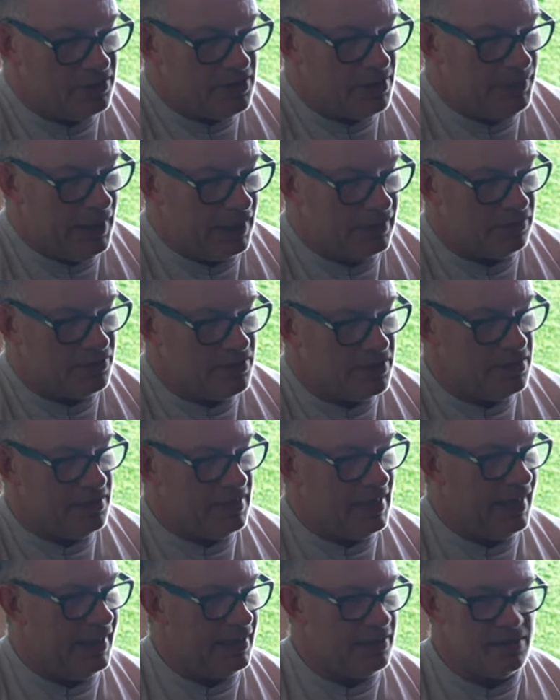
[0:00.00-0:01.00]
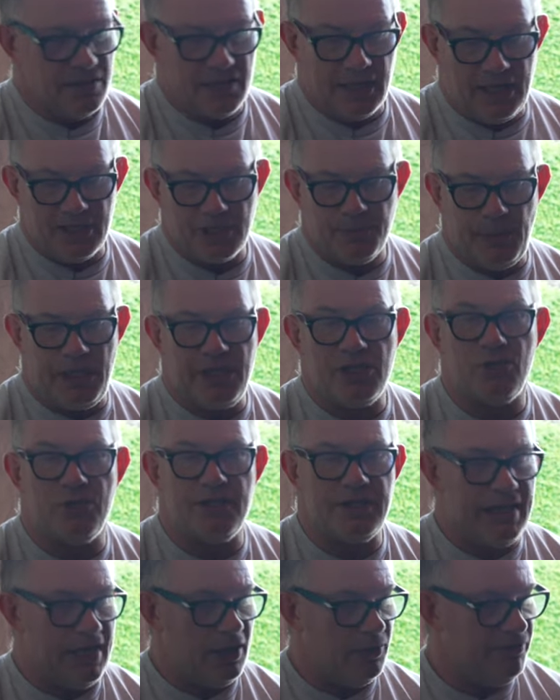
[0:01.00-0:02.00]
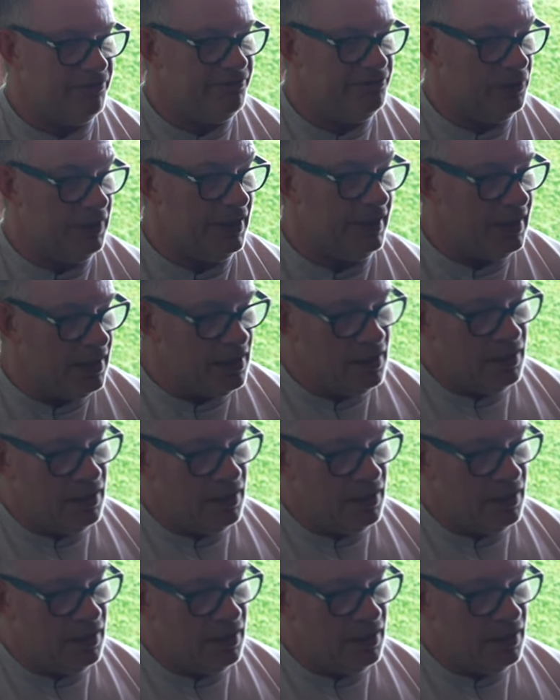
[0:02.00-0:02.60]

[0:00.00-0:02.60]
to metal. So that, that spacer is now fully,